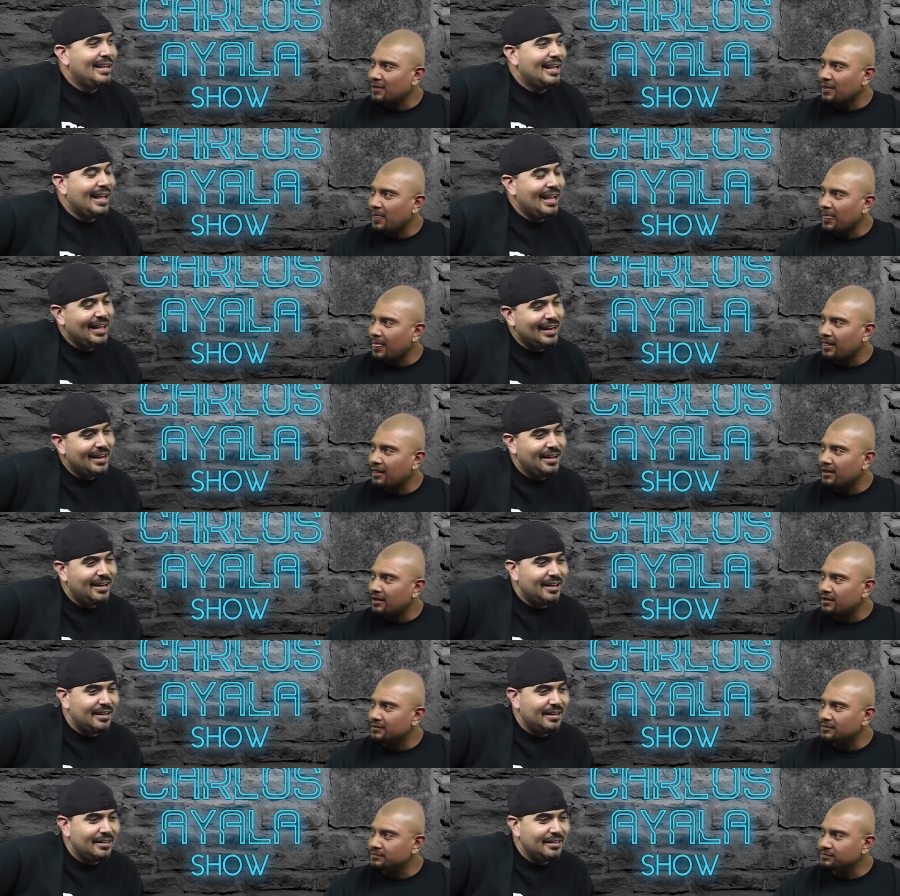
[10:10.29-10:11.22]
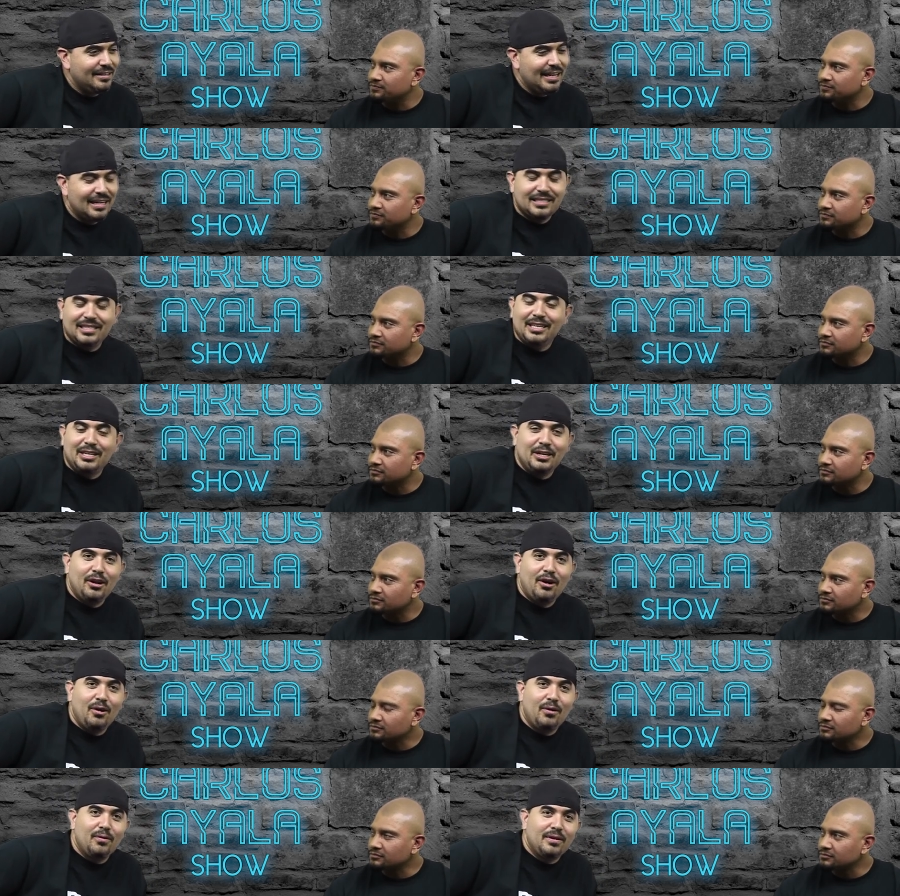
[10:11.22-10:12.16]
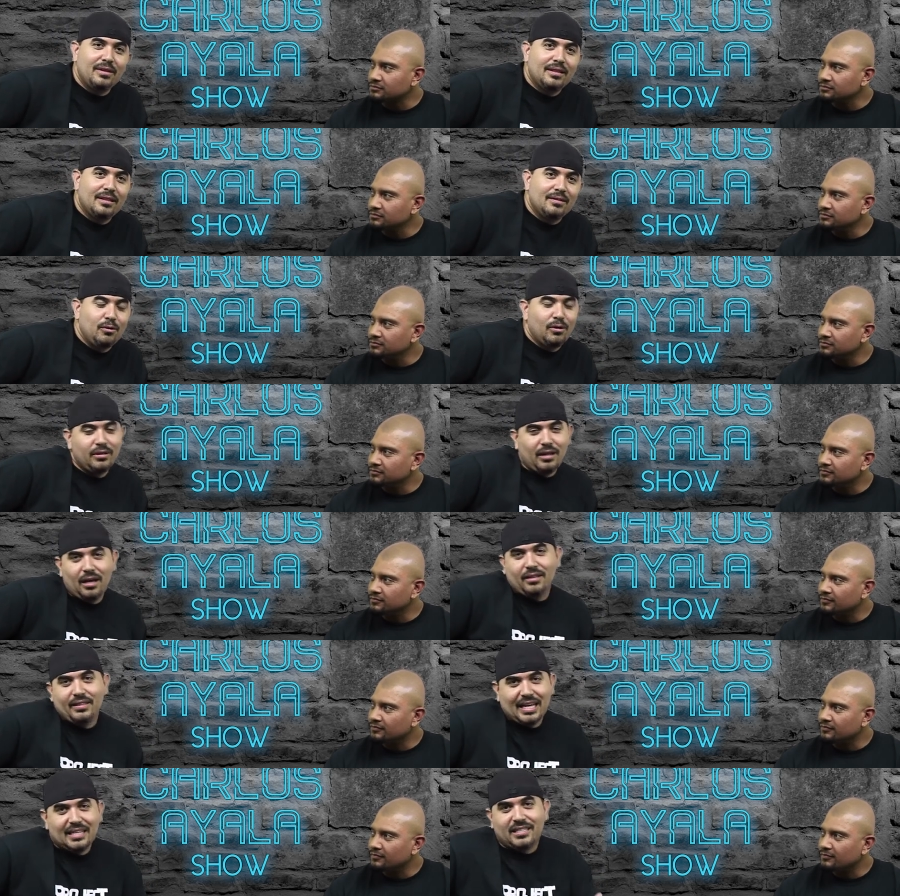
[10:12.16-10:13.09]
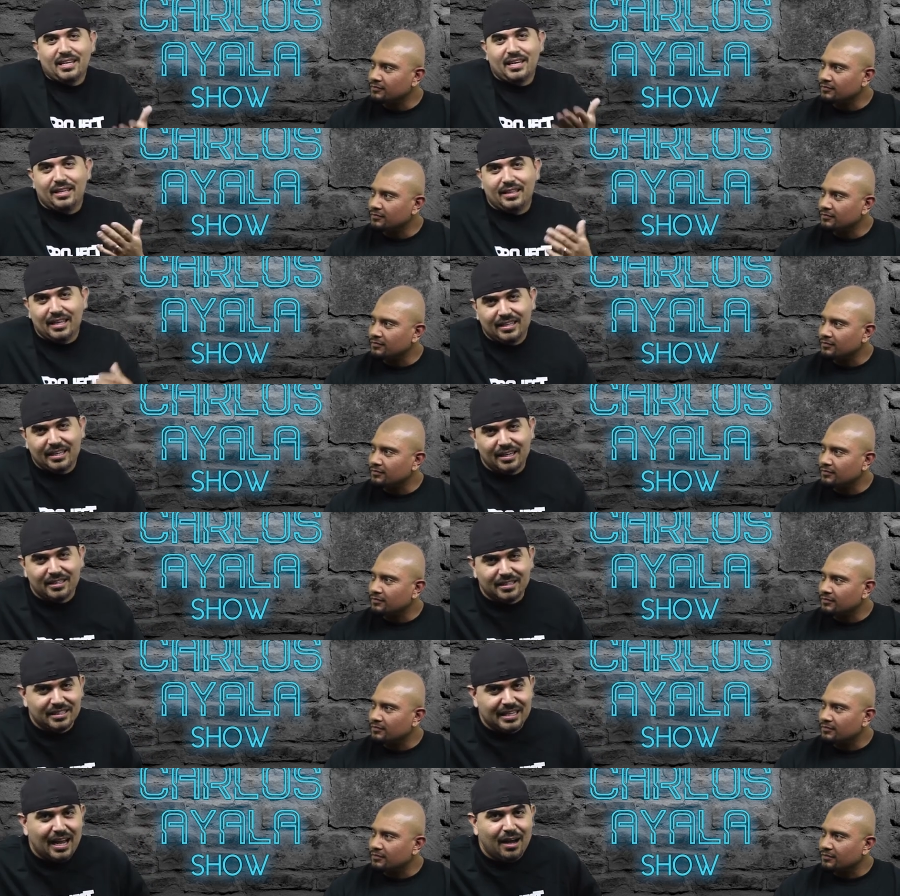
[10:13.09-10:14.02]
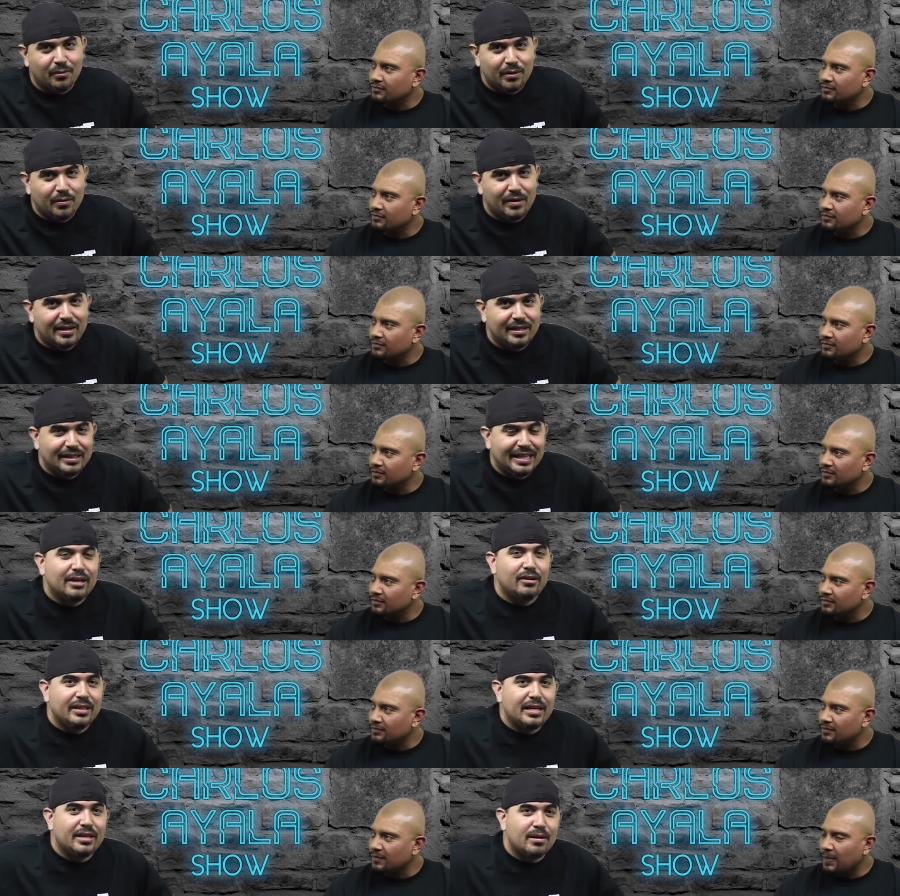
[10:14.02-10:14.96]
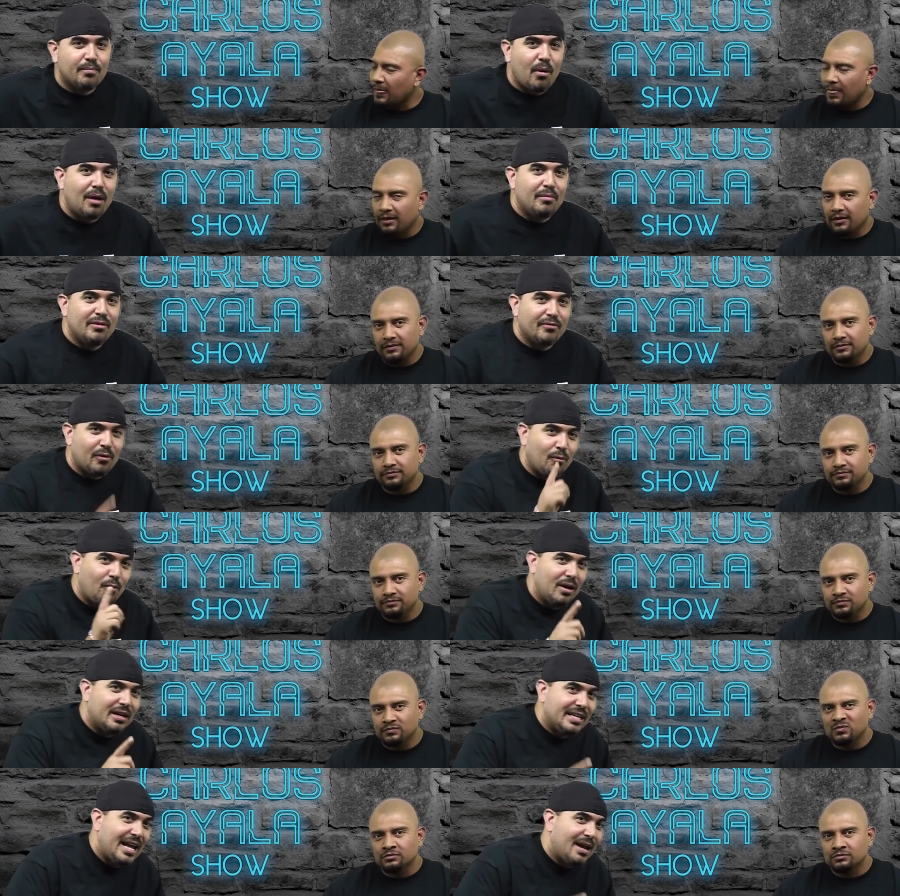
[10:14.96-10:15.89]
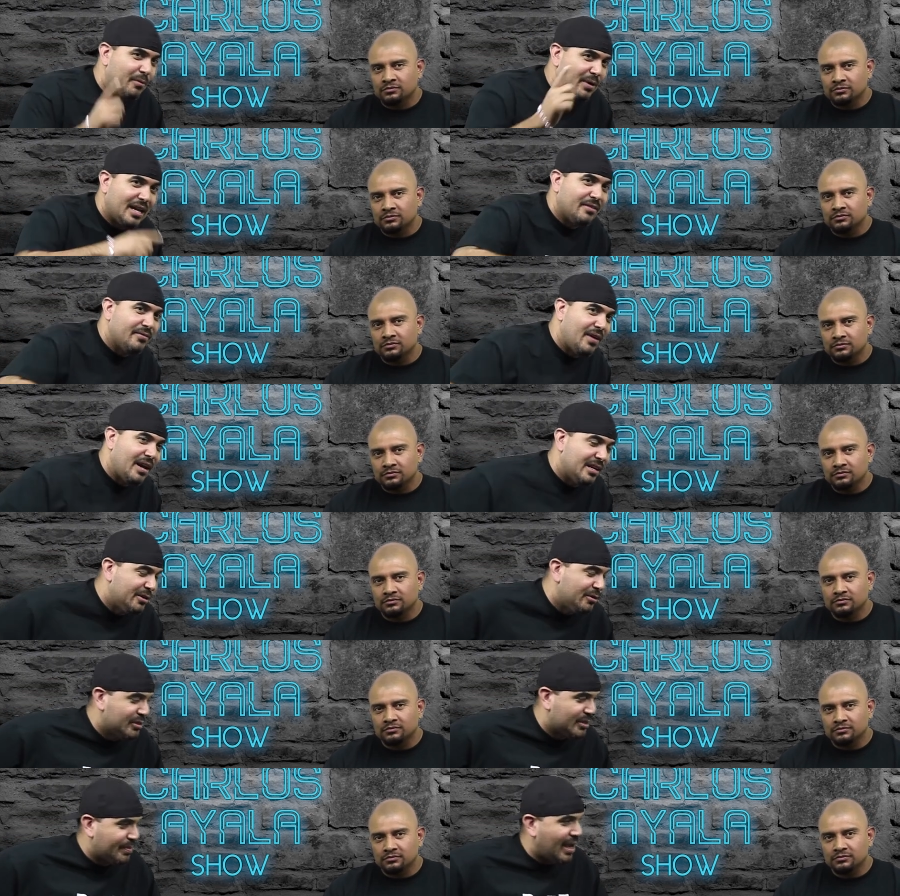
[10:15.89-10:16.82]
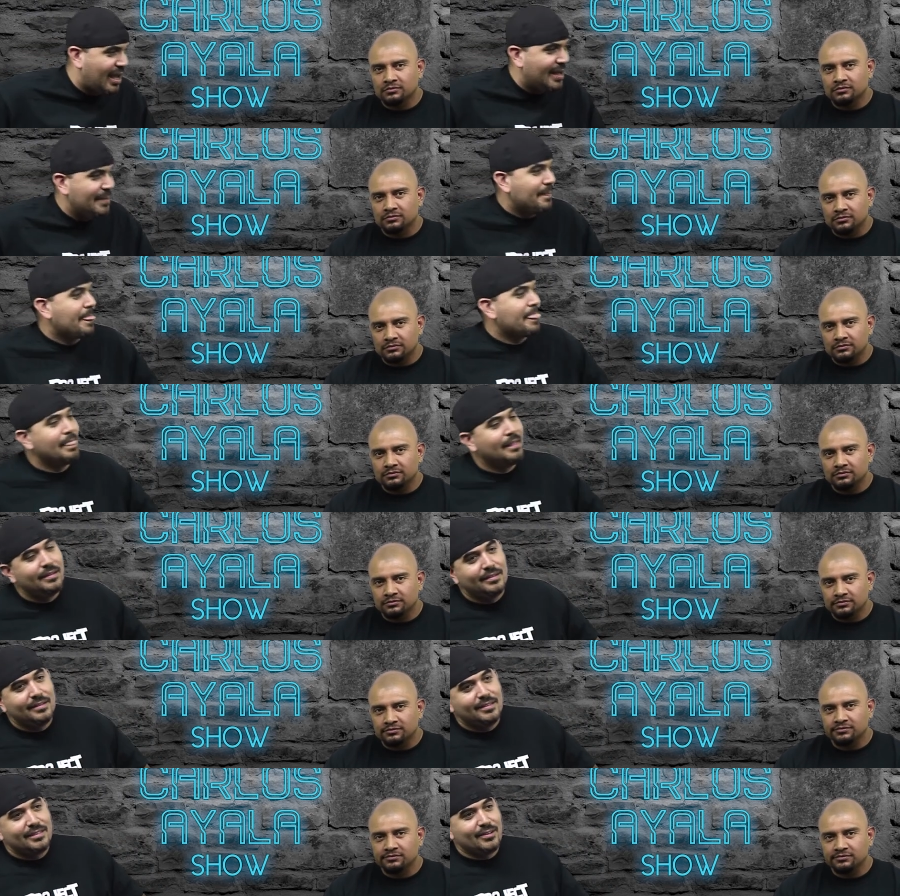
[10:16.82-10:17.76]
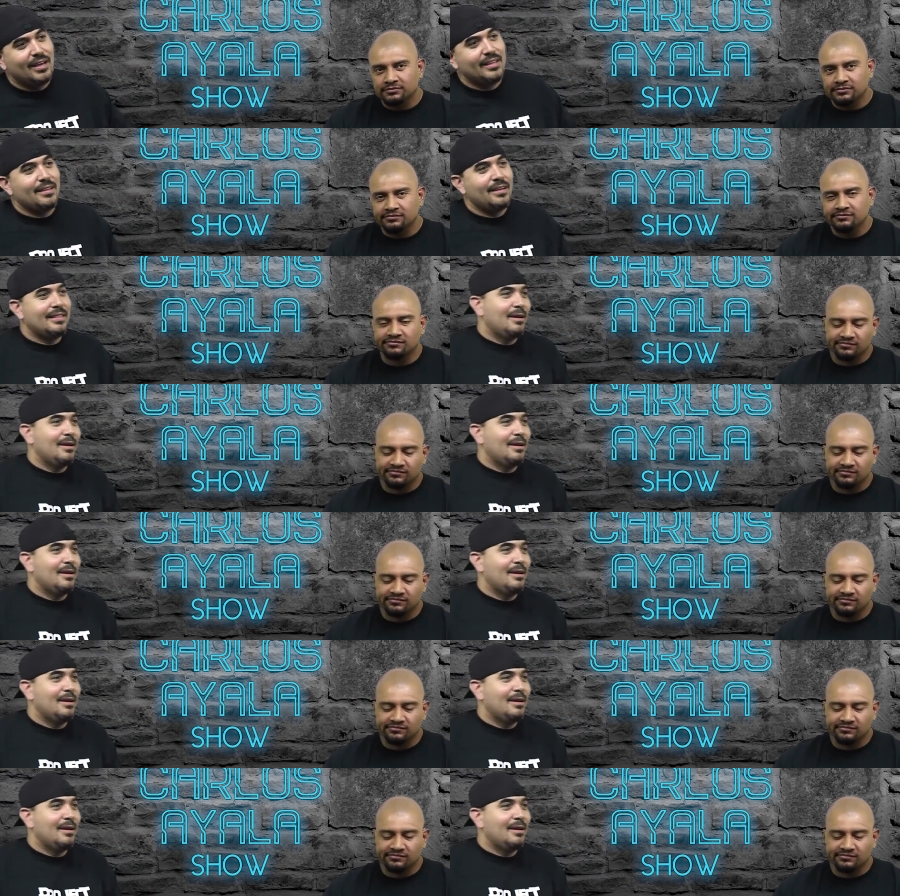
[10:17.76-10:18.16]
Speaker 1: And uh, next thing you know, well, that's it. They kicked us out. We were literally in the apartment for one day, and we had to find a new spot. So I thought